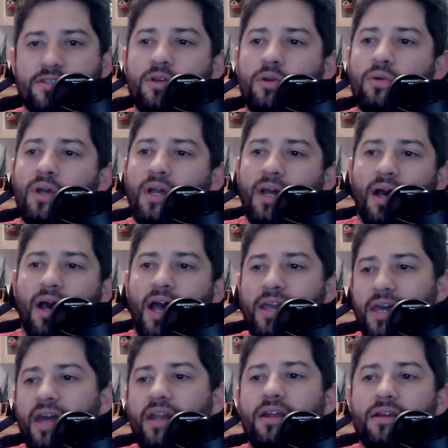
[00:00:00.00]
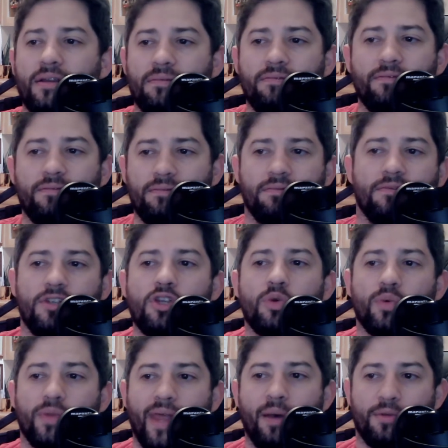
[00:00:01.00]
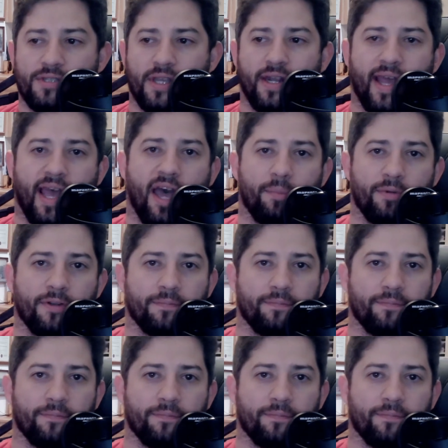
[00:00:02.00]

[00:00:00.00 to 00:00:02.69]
So I kind of knew that was going to happen.